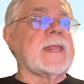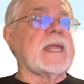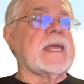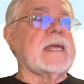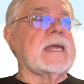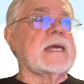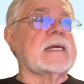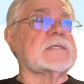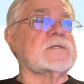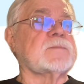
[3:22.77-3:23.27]

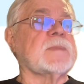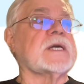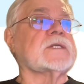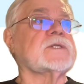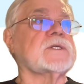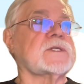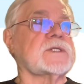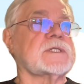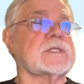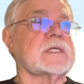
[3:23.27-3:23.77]
as much
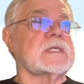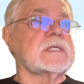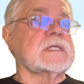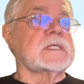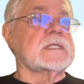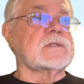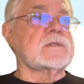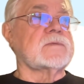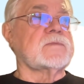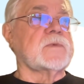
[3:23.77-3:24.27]
as it
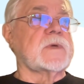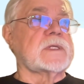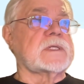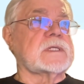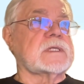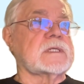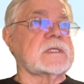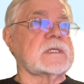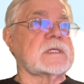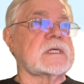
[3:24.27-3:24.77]
is what
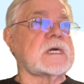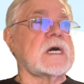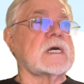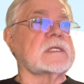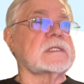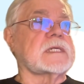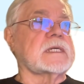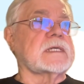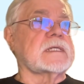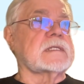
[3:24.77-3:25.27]
the
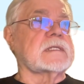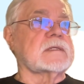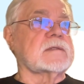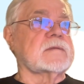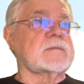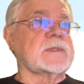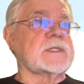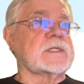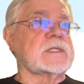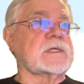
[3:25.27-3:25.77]
content of the
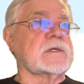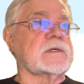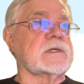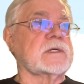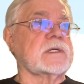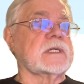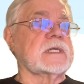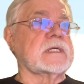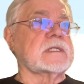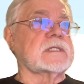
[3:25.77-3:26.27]

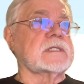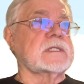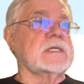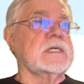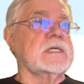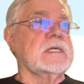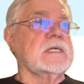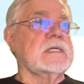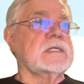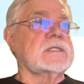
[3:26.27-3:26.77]
material is.
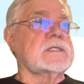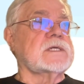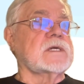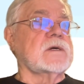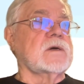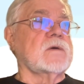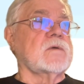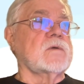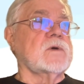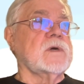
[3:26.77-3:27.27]

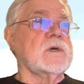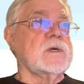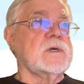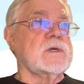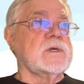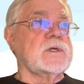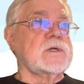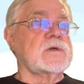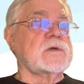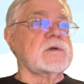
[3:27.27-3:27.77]
So
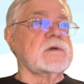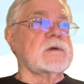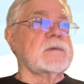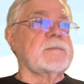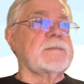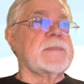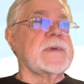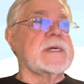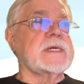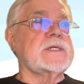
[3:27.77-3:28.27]
you're a
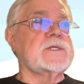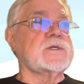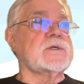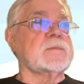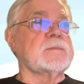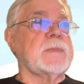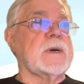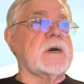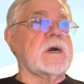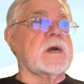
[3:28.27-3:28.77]
major
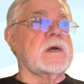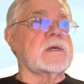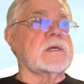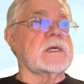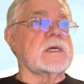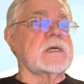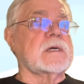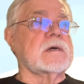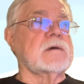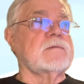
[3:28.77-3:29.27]
part
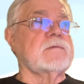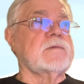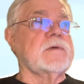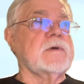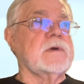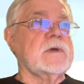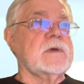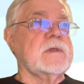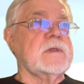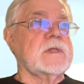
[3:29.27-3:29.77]
of
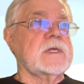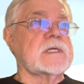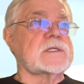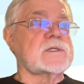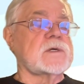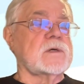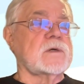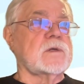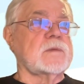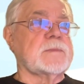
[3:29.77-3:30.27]
this
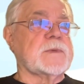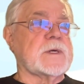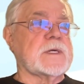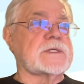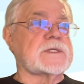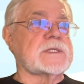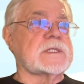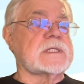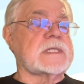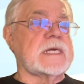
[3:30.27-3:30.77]
whole
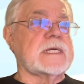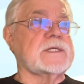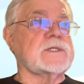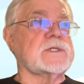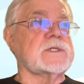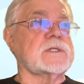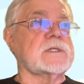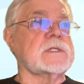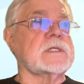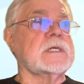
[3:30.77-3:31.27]

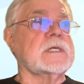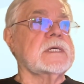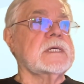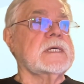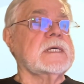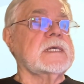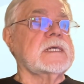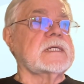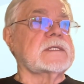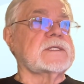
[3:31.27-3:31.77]
presentation.
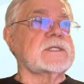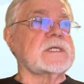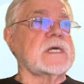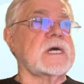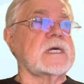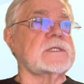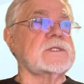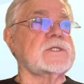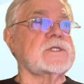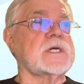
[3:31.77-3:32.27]
It's
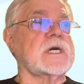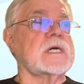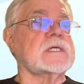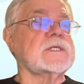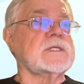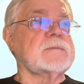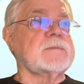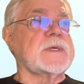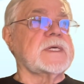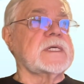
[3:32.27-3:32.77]
not
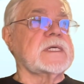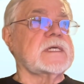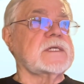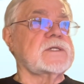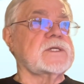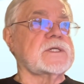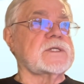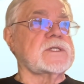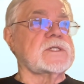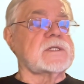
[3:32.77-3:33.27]
just me,
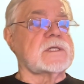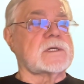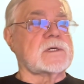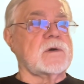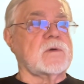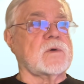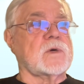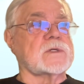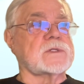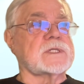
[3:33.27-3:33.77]
just the
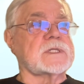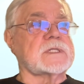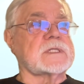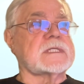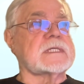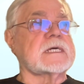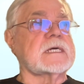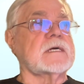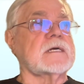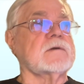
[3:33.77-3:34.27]
course
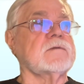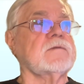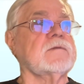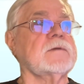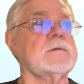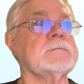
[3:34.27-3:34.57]
itself.